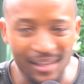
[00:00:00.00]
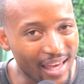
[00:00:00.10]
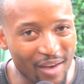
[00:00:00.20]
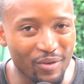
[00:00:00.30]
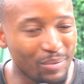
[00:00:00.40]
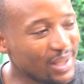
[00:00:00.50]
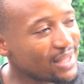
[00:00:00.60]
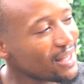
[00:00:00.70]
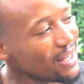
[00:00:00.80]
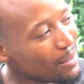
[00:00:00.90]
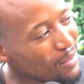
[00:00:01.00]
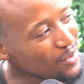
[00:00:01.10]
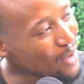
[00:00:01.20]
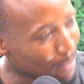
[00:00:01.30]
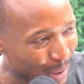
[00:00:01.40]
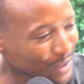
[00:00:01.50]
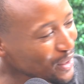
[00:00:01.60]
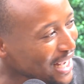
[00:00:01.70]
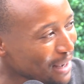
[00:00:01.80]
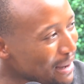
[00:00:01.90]
FNB Stadium. You're about to
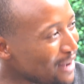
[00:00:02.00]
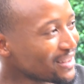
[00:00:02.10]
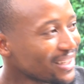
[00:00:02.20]
come out.